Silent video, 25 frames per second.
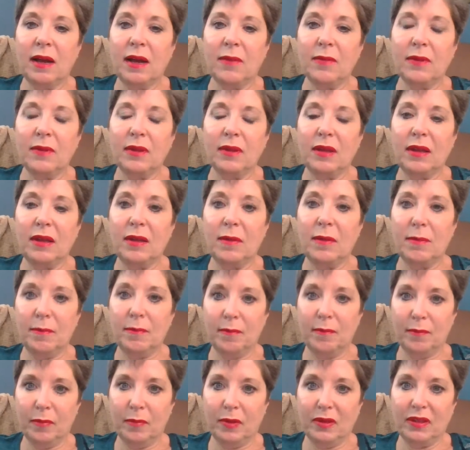really
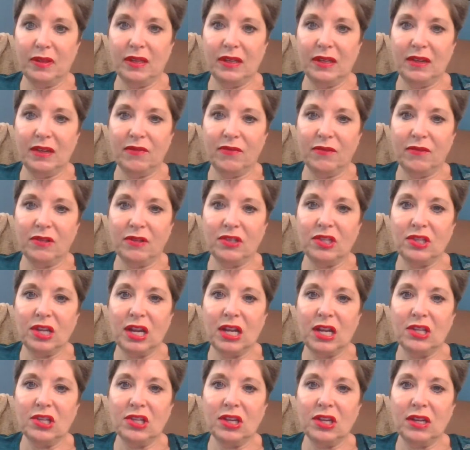put the
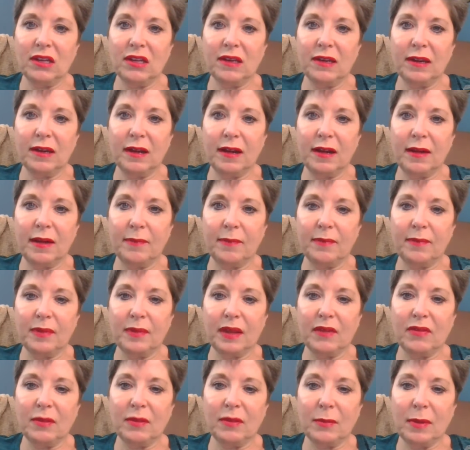differentiation
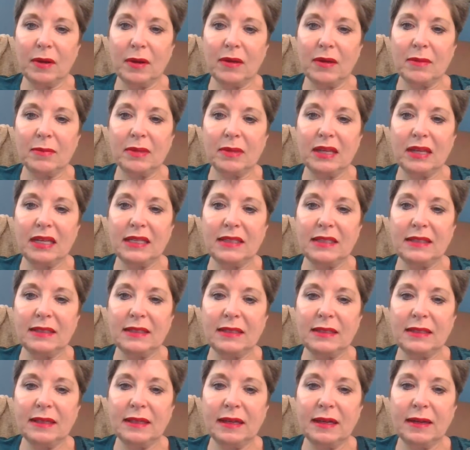of the
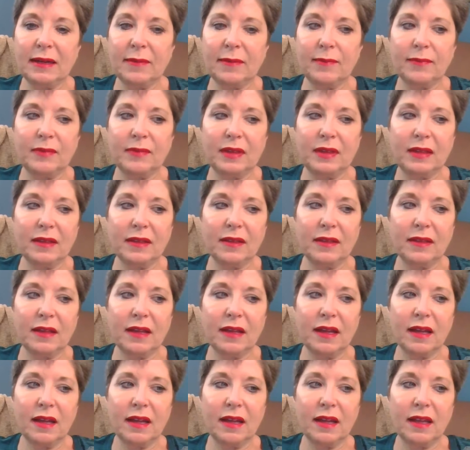marketplace
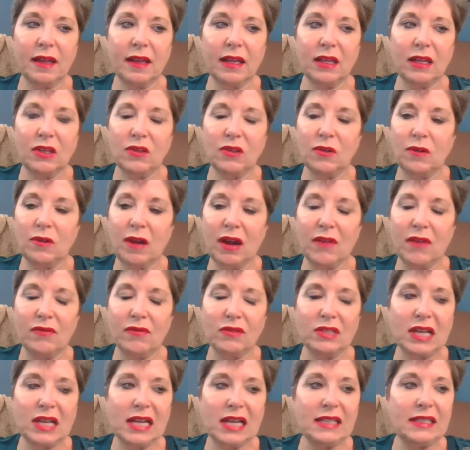into your
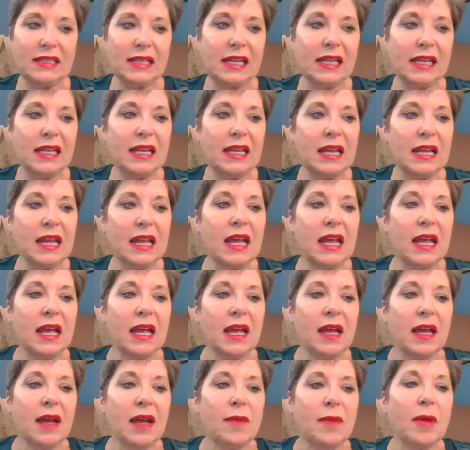advertising.
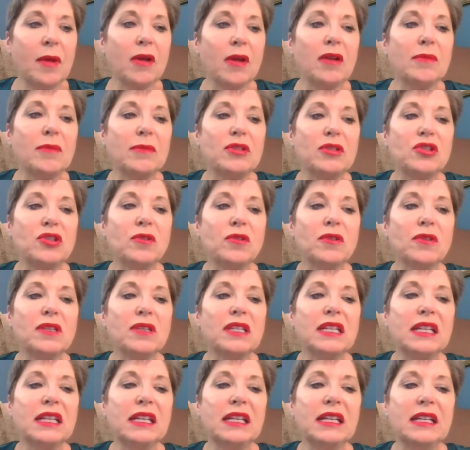Market
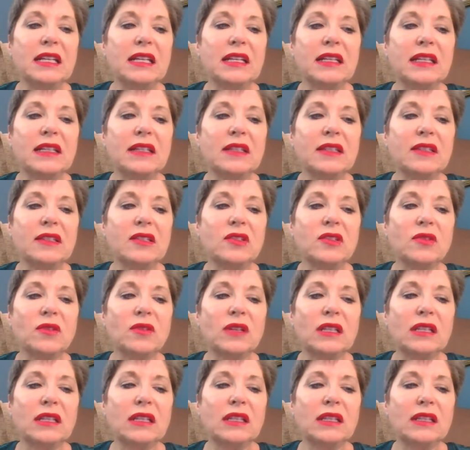maturity is
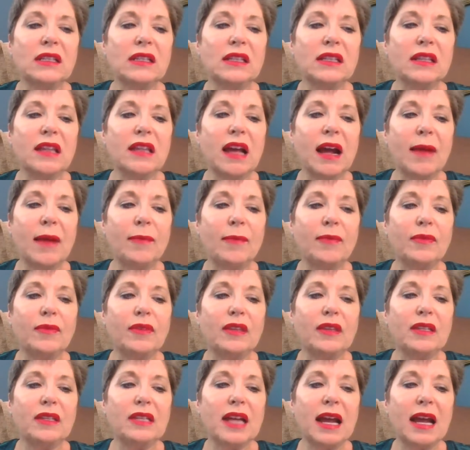during
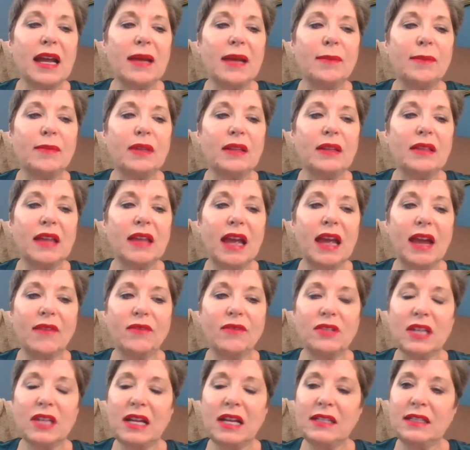the time that the
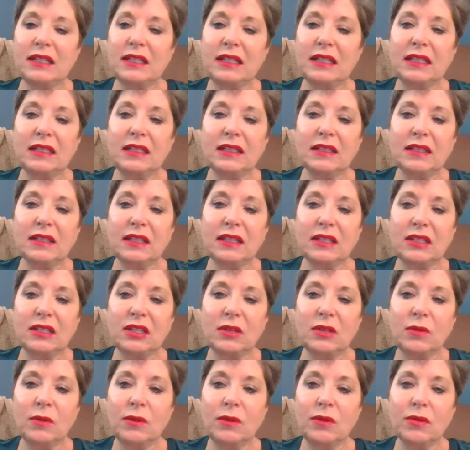advertising is
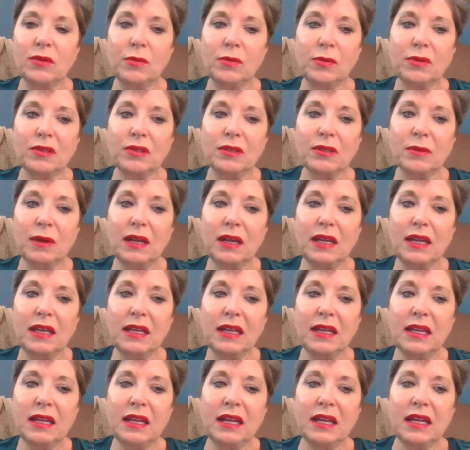continuing to
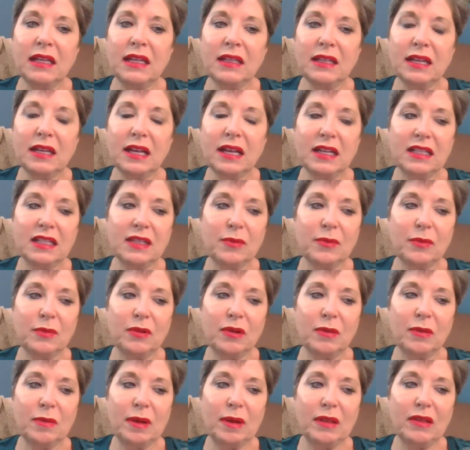persuade the
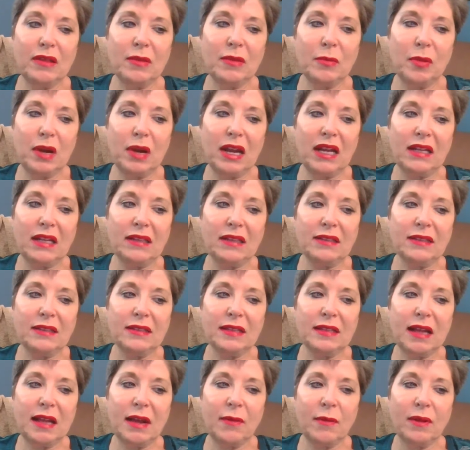customer about the
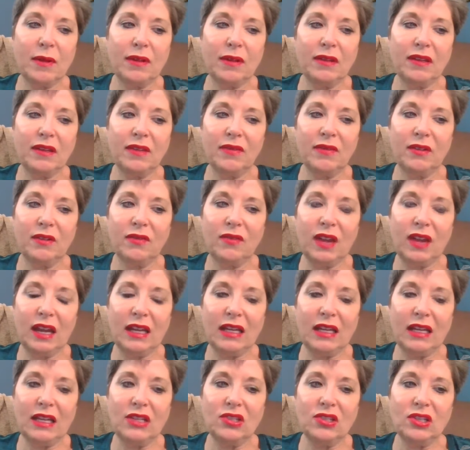brand's relative
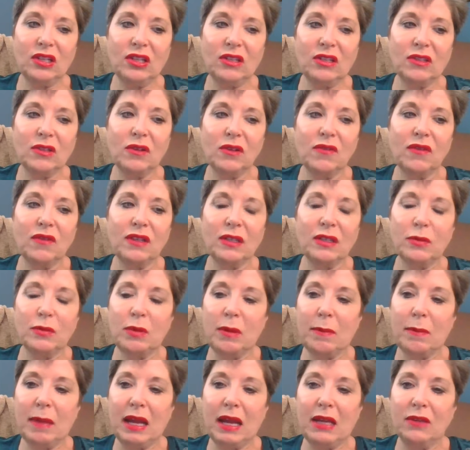advantage and serve as a
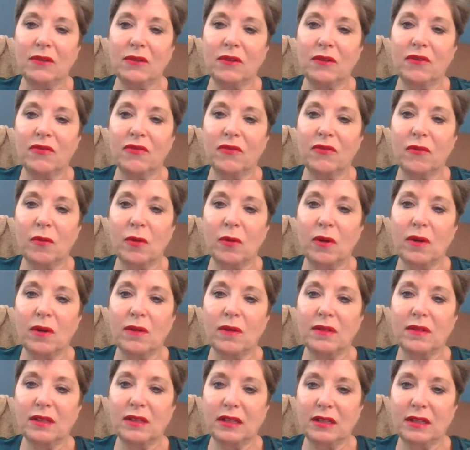reminder
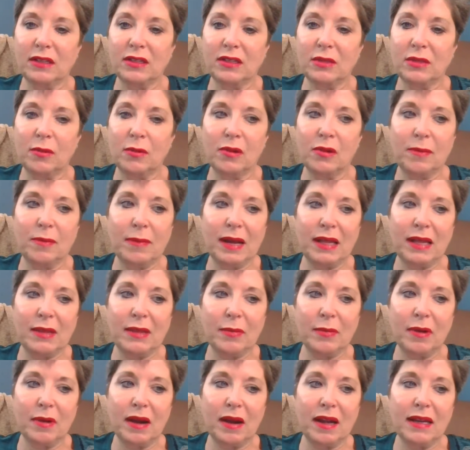for the consumer to buy the
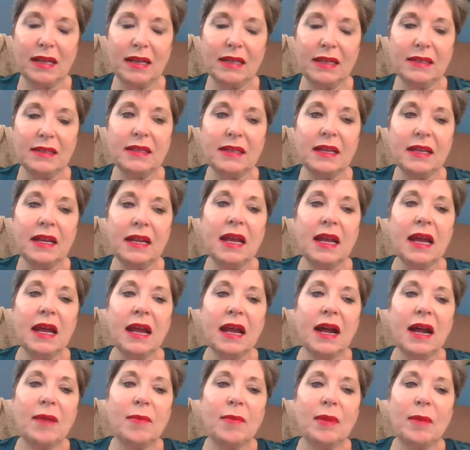product.
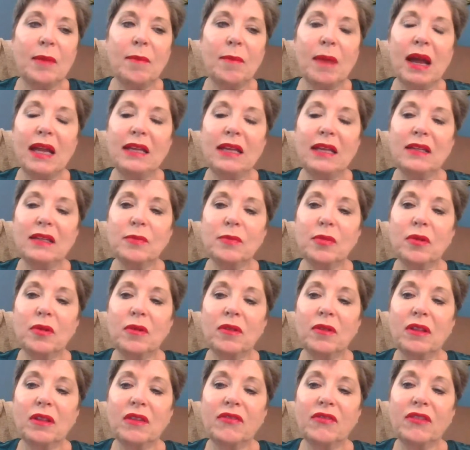It might
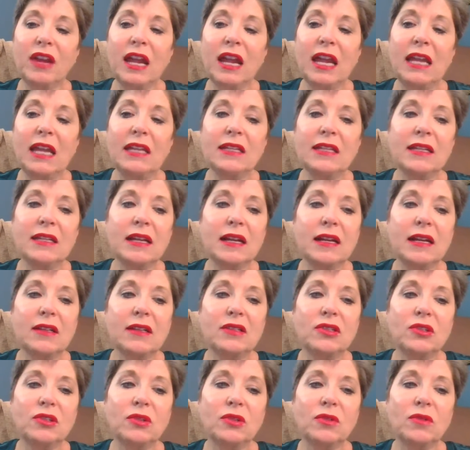proliferate
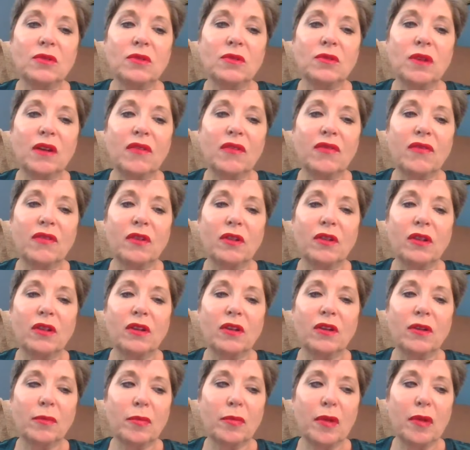to a
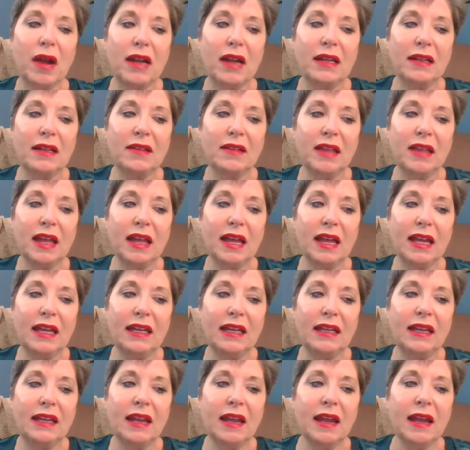fuller product
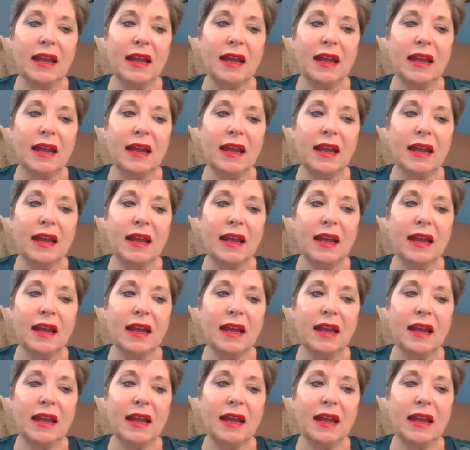line